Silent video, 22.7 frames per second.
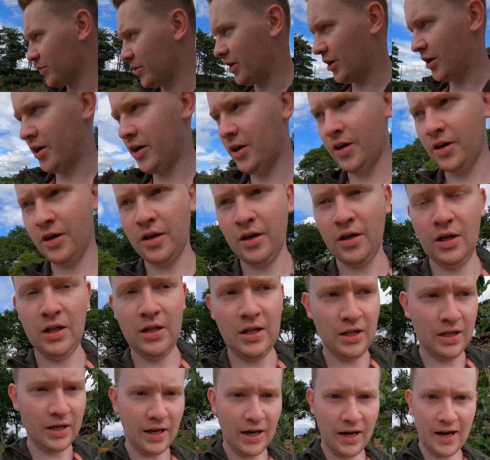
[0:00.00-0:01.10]
were,
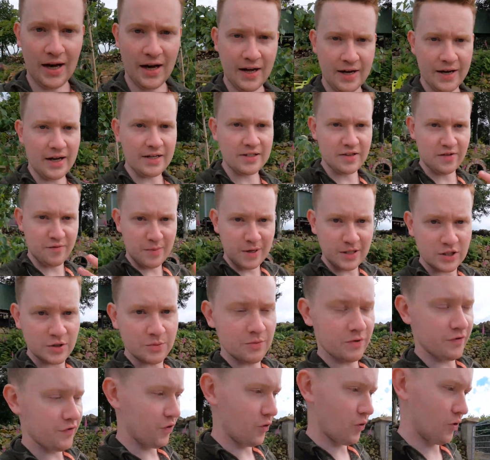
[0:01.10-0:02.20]
and as I've
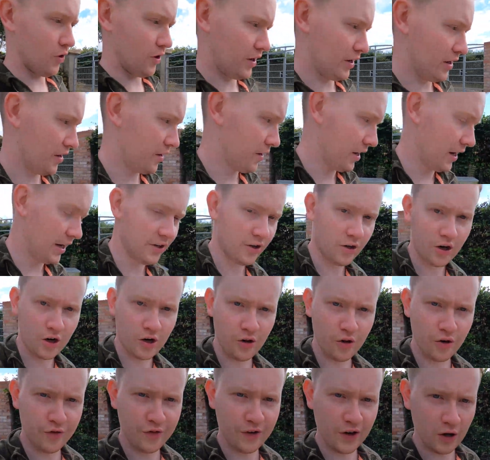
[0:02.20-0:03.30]
mentioned before, and I've done
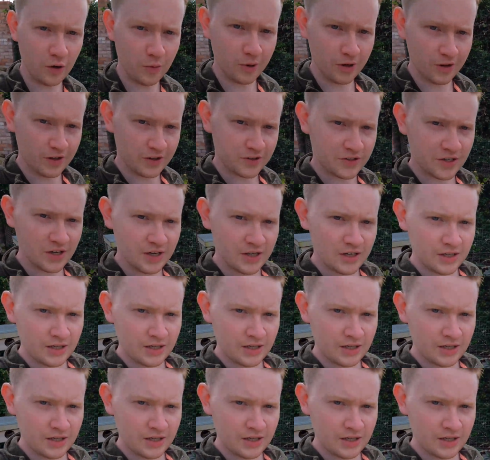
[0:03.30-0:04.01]
another video about this,